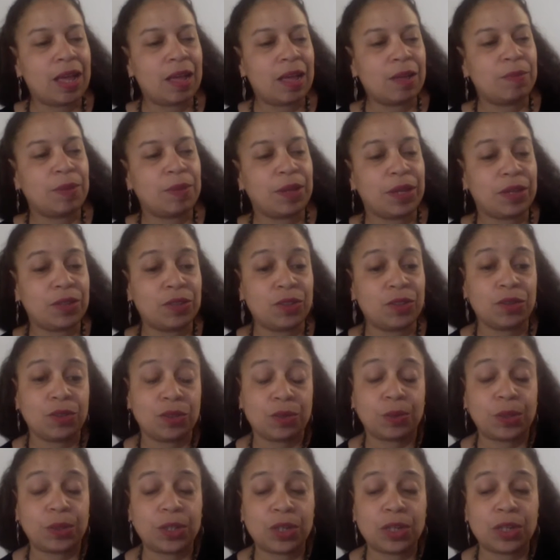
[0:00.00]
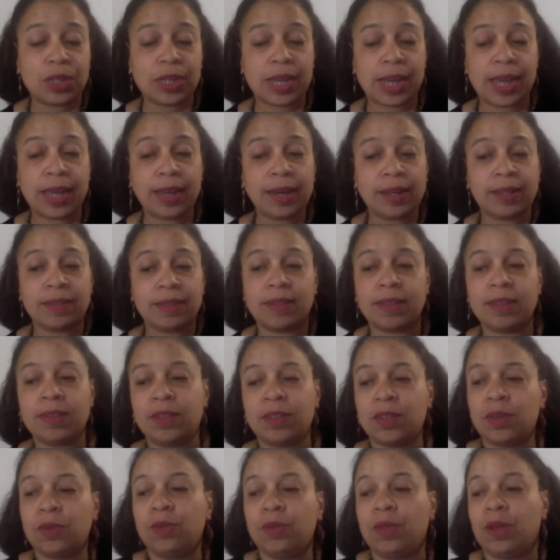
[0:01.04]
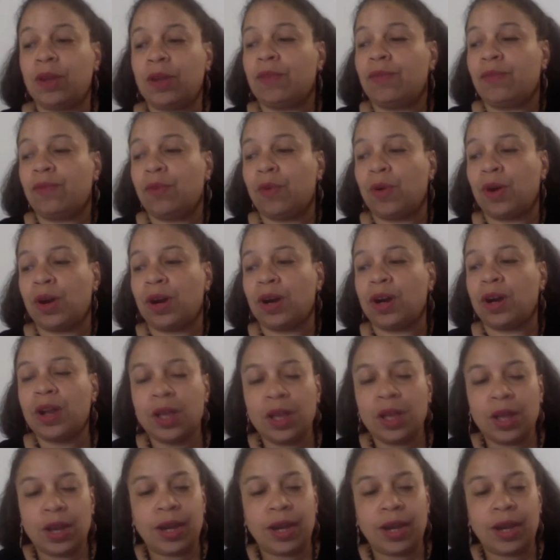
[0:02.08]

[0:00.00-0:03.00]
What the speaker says: because those are rich in tannins. And so therefore,